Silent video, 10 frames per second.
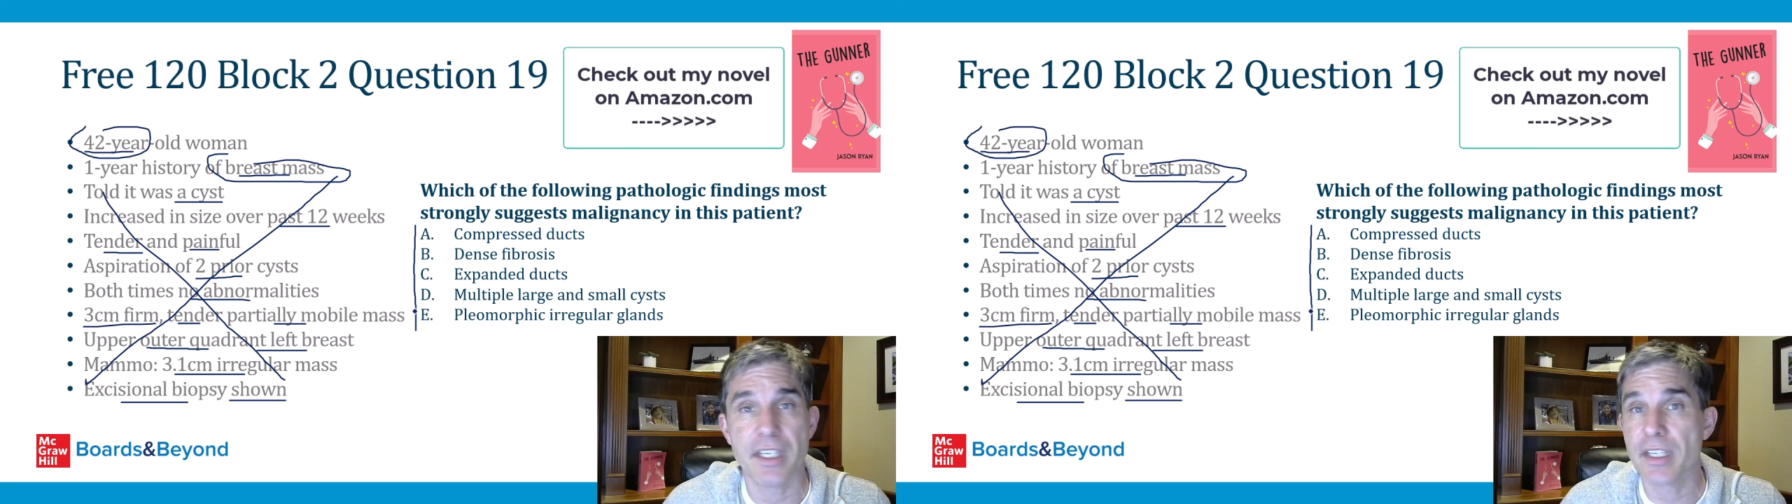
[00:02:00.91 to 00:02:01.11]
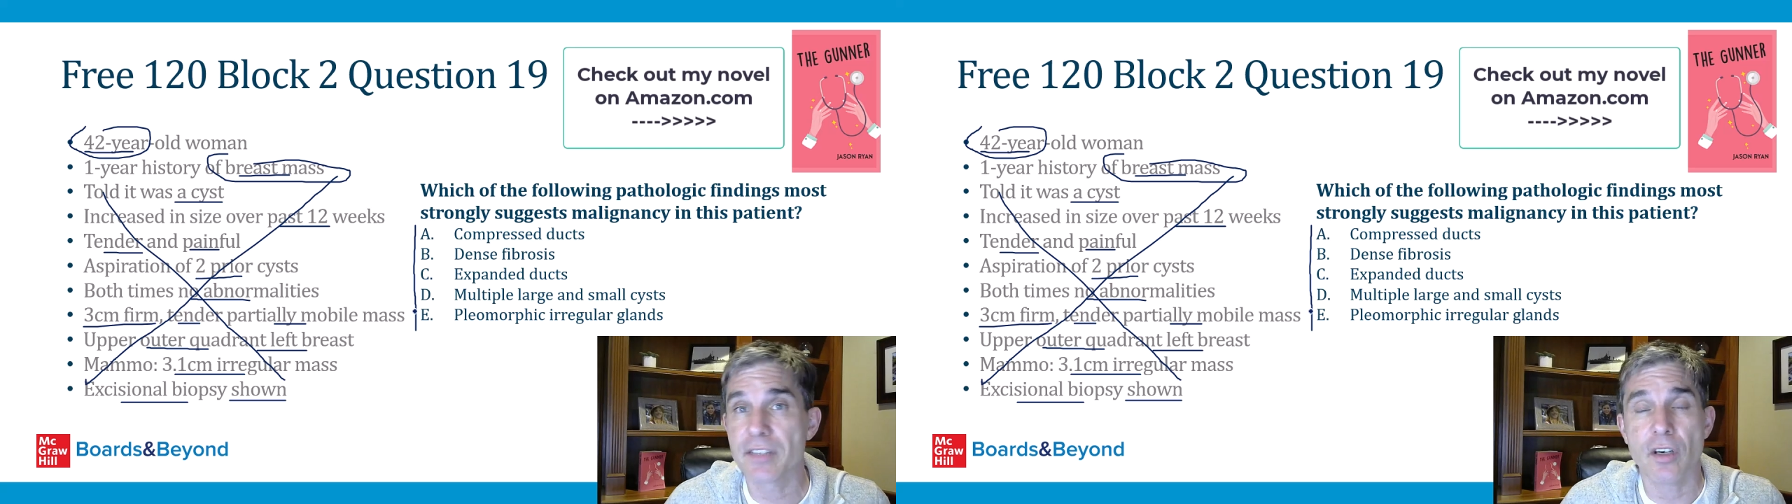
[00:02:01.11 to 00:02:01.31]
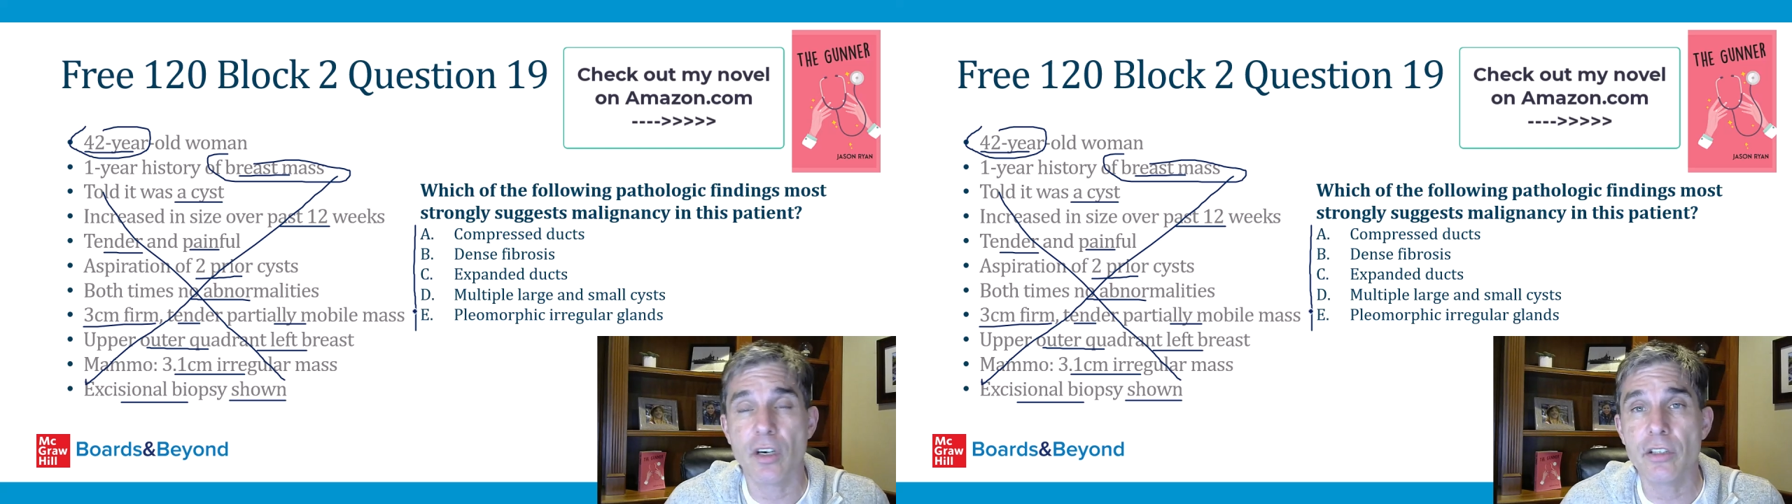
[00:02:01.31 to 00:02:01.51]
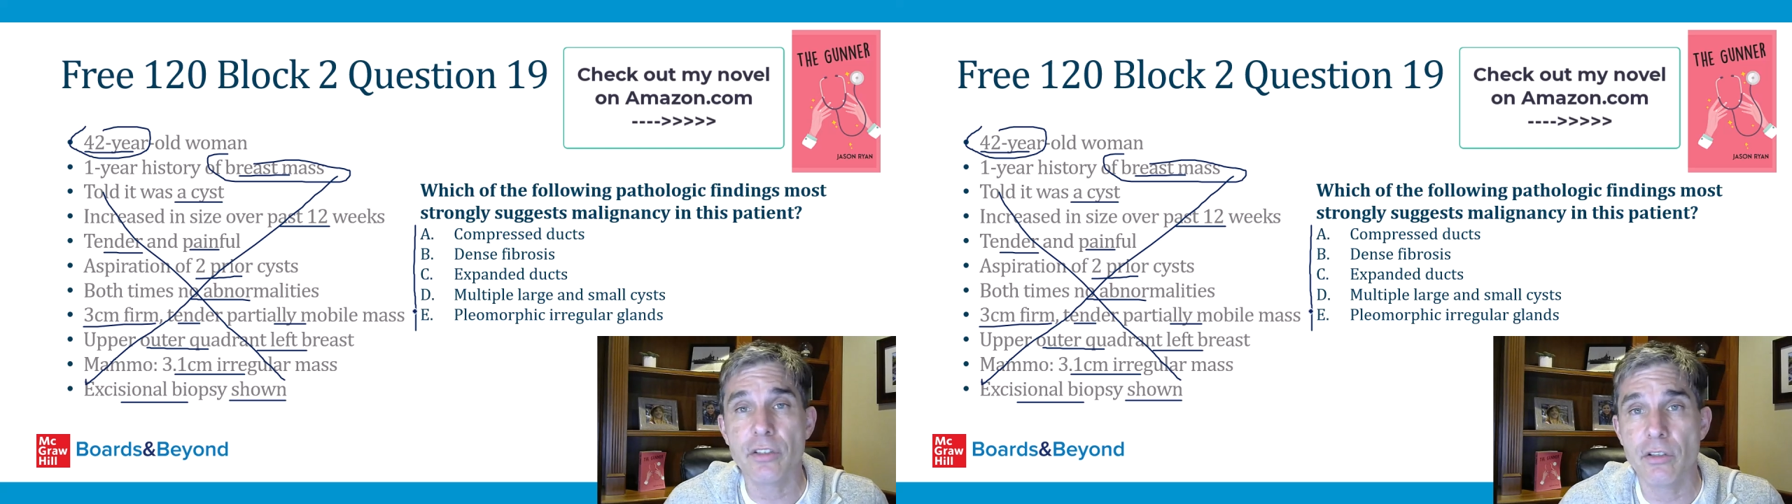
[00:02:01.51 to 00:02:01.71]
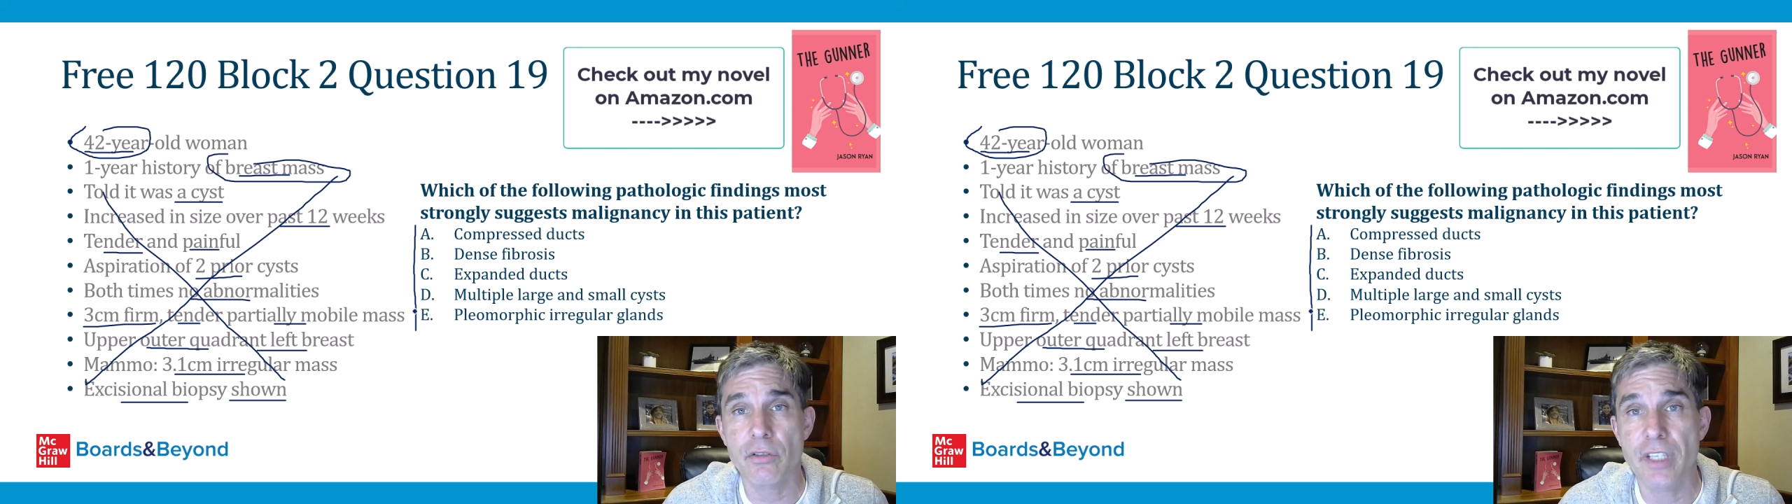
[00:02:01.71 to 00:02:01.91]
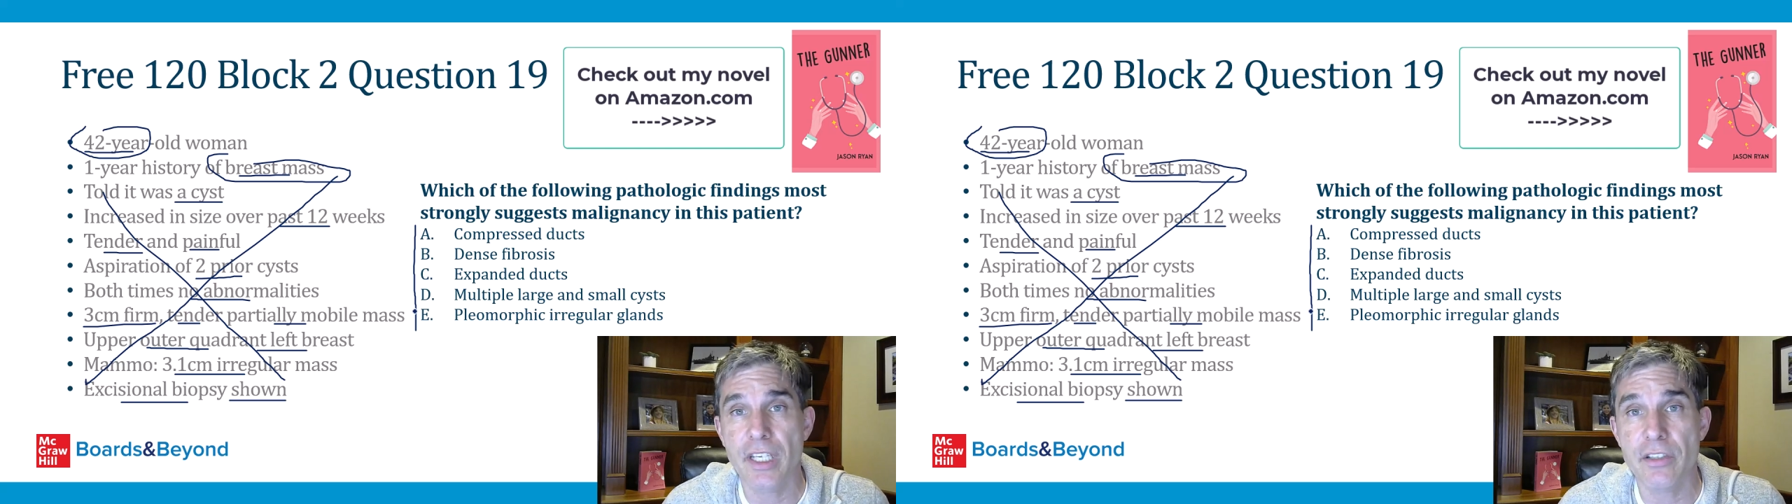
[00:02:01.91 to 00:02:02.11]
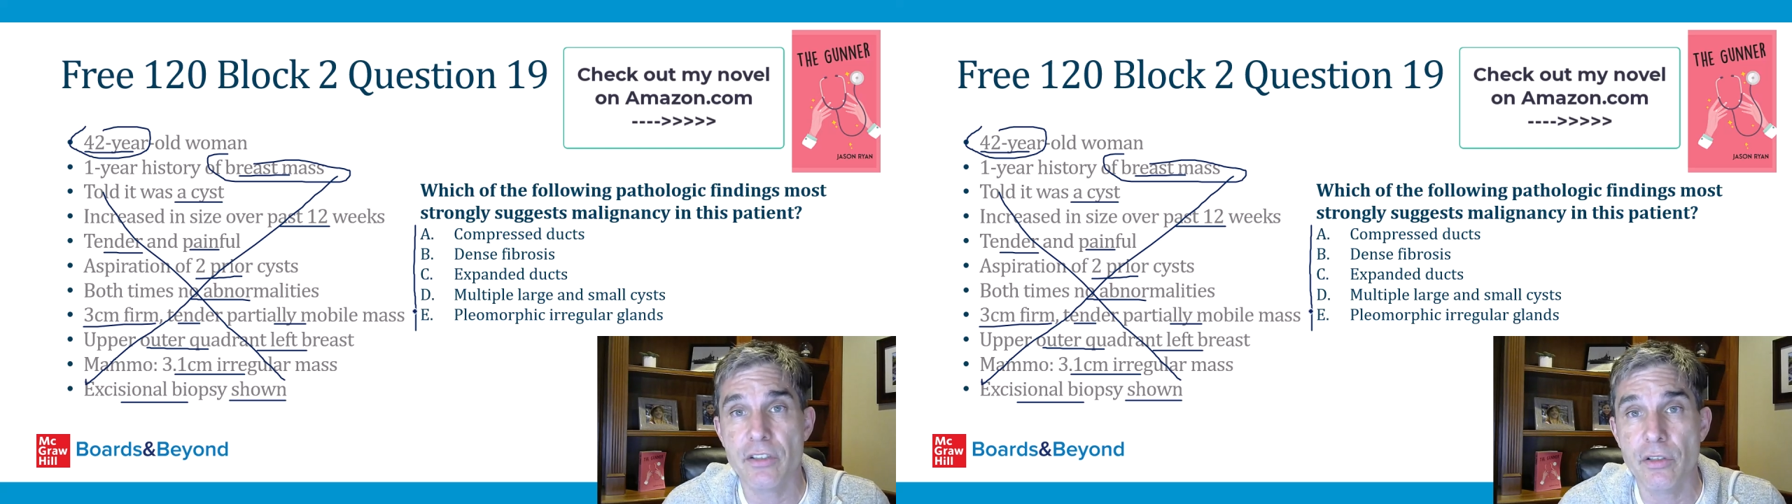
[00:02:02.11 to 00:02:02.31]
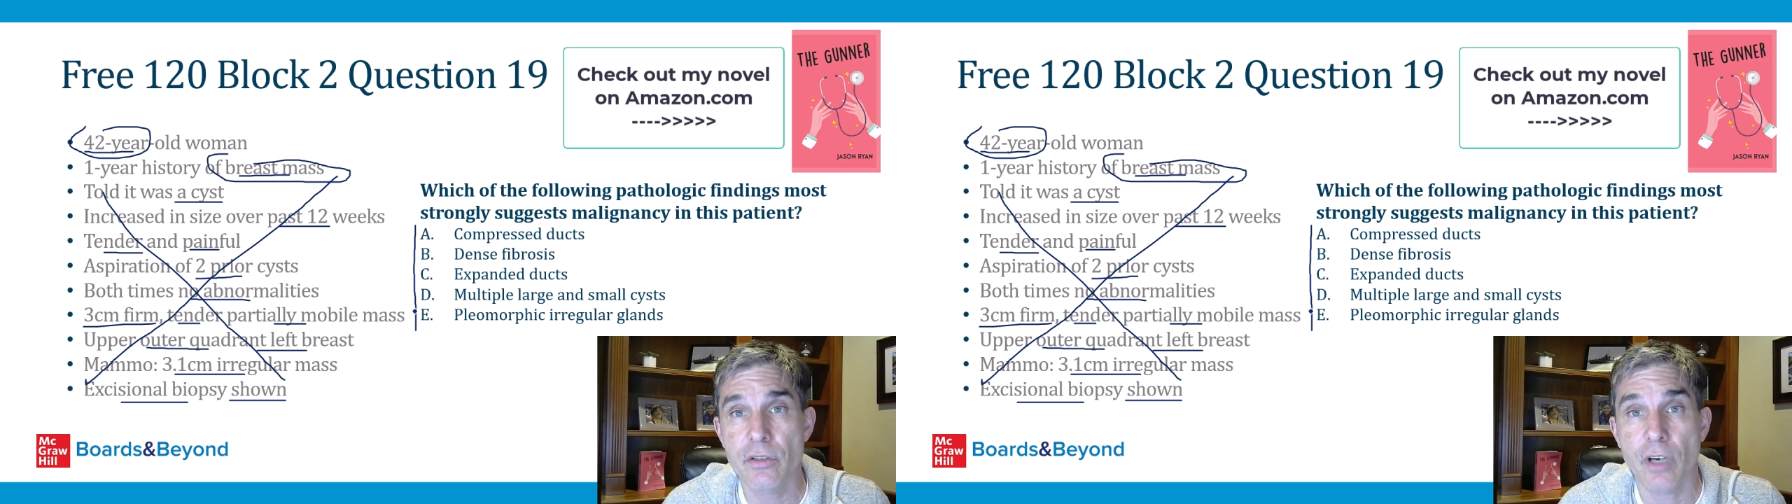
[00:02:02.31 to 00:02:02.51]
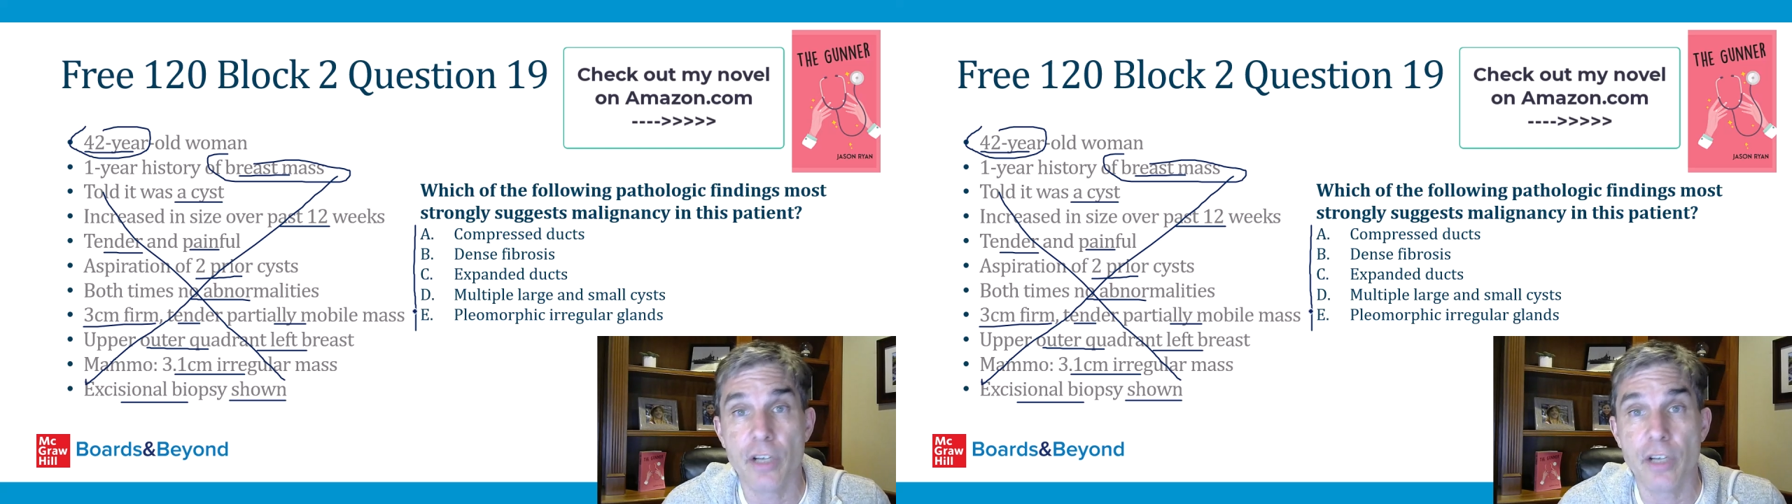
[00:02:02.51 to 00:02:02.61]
And that's all you need to